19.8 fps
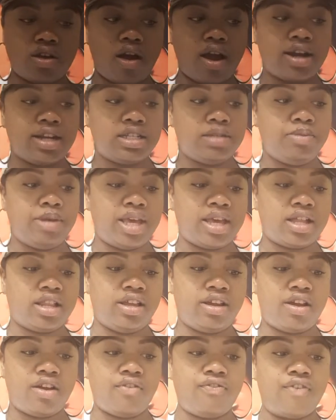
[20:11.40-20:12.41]
card is being
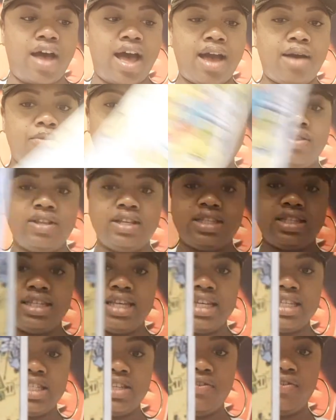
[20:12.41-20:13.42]
clarified with the
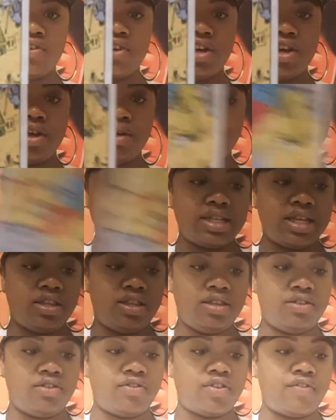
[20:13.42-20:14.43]
6 of Cups
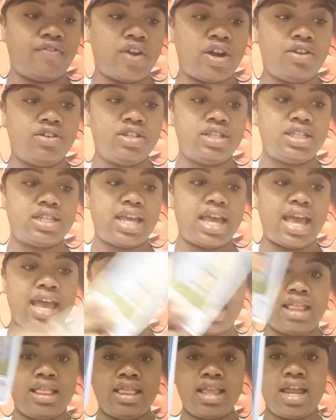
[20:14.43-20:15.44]
in the reverse
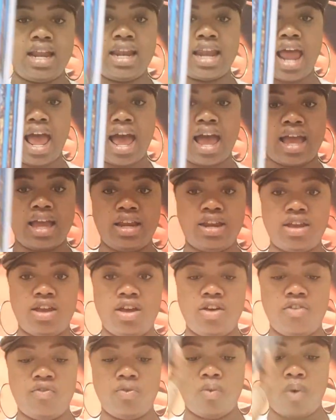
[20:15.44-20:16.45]
and the 9
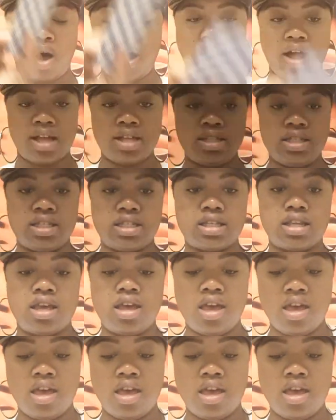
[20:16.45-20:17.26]
of Wands.